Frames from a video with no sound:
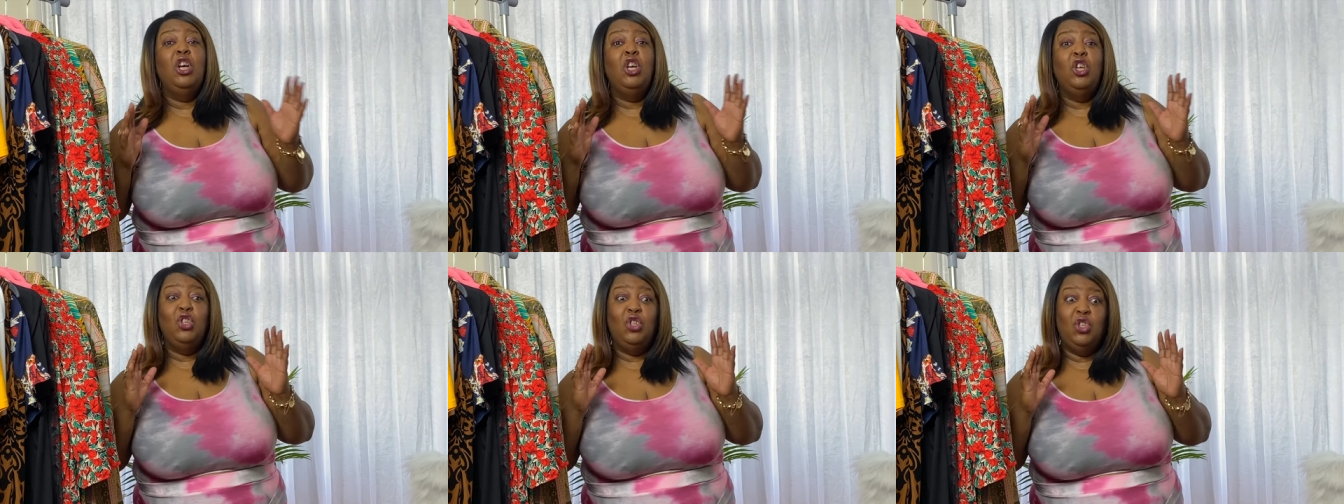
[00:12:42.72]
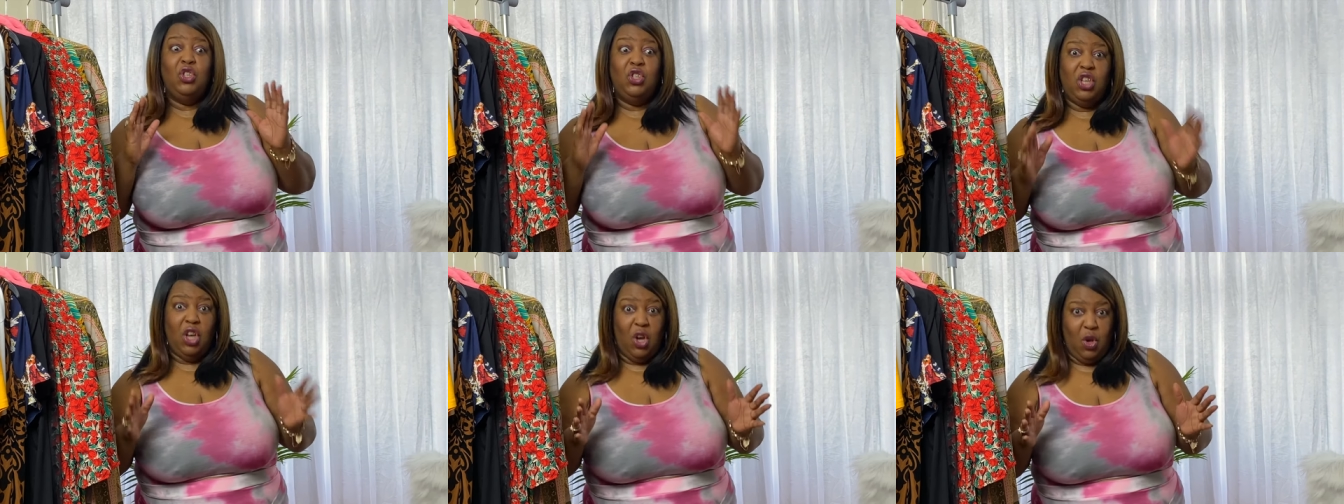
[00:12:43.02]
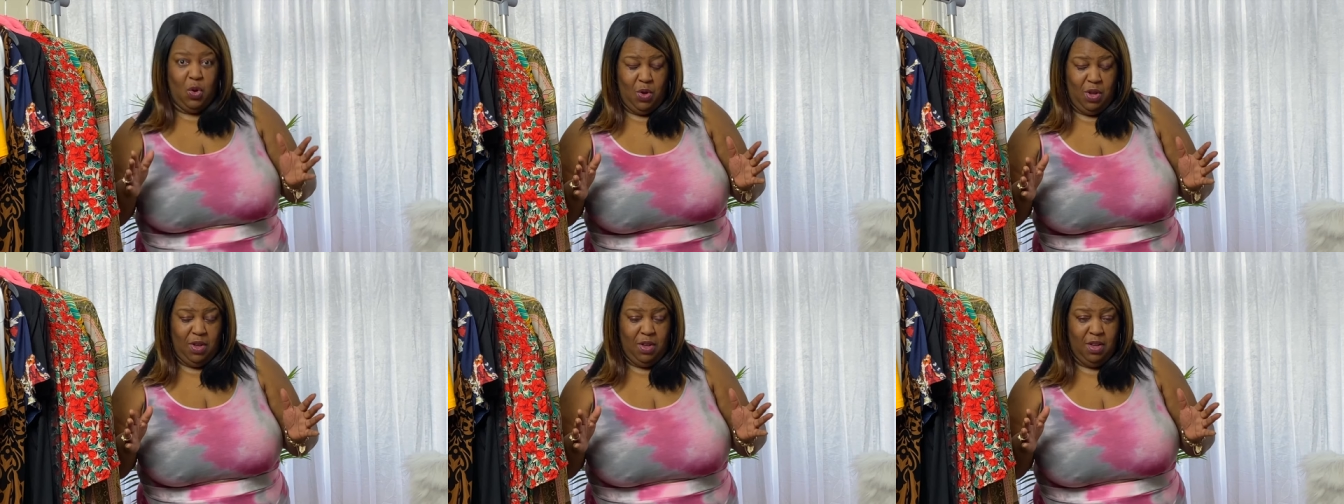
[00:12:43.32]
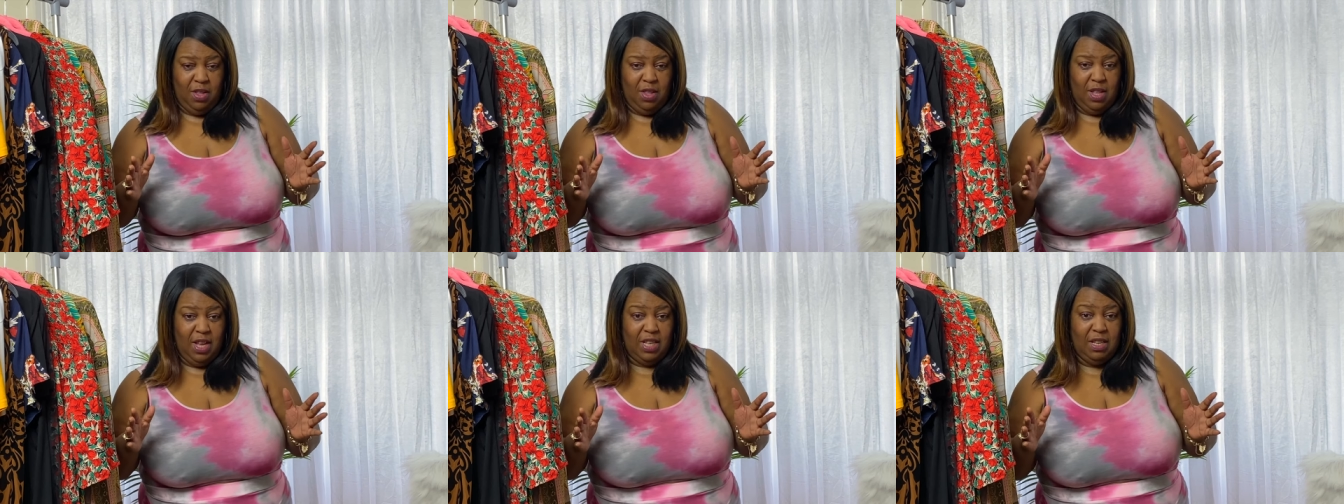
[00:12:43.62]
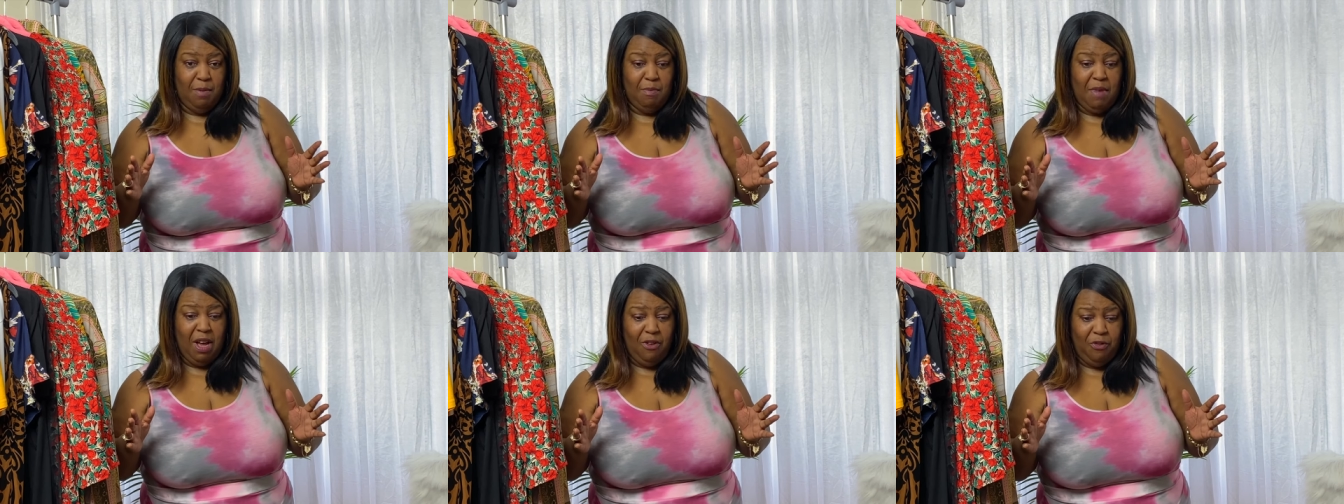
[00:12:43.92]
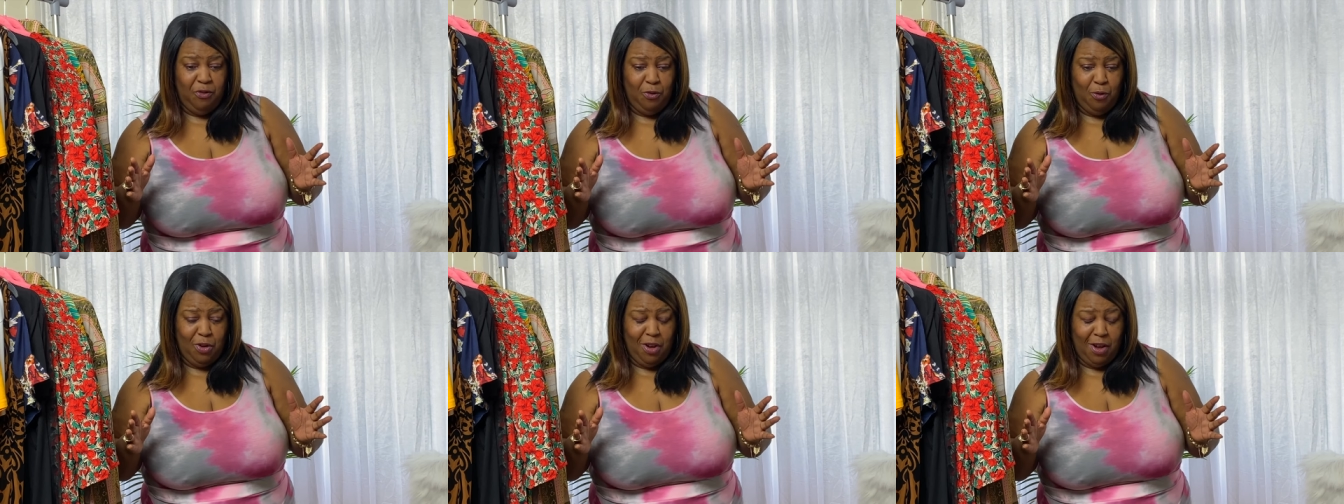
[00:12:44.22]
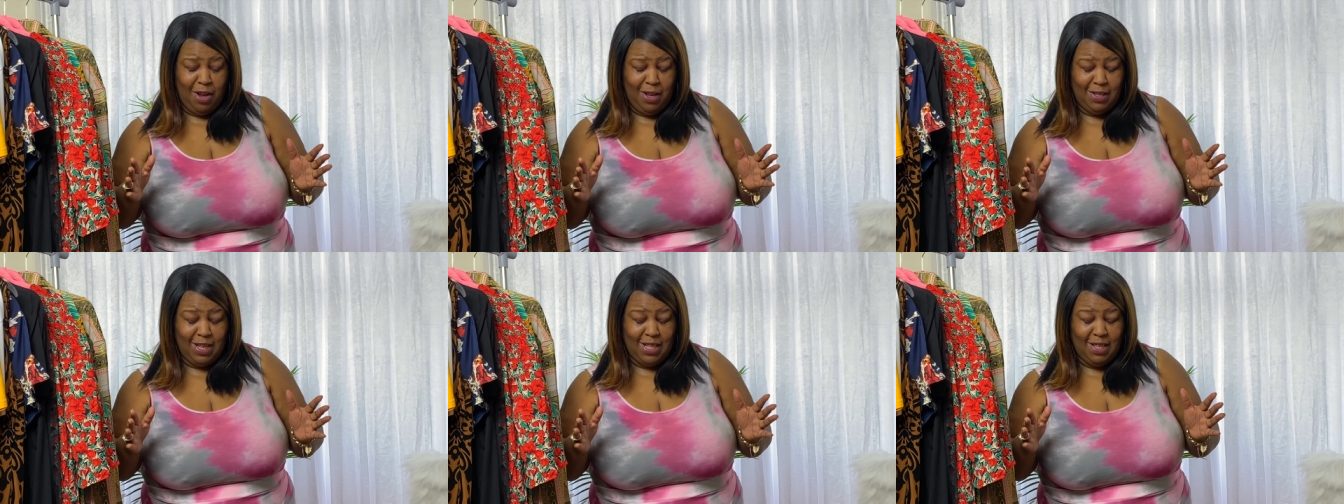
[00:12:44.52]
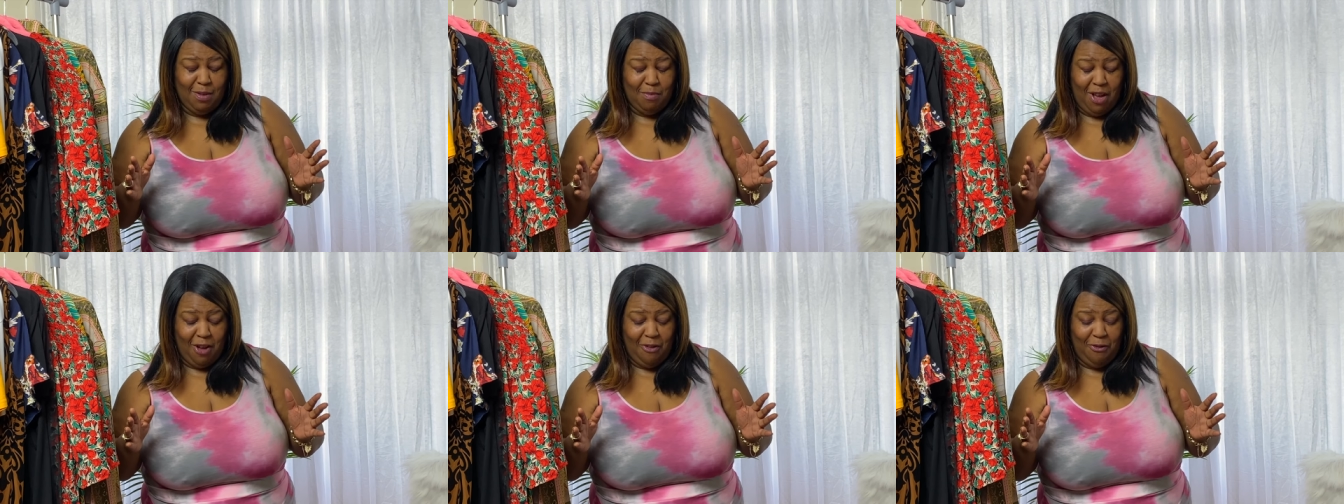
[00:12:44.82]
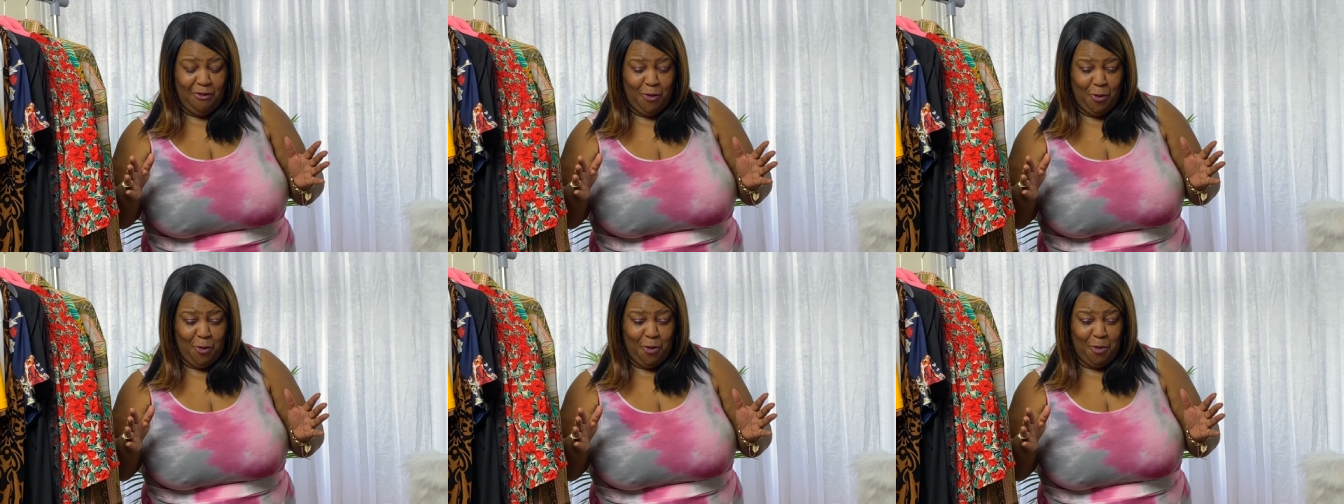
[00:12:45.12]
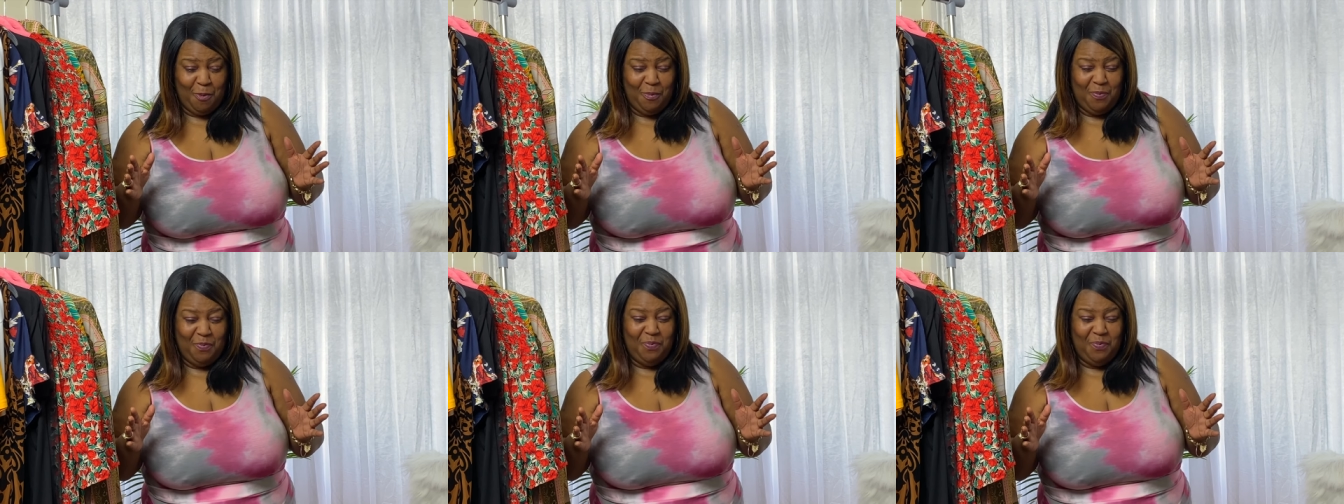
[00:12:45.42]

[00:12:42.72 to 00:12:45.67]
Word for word: So that's a mouthful, guys. That's a mouthful.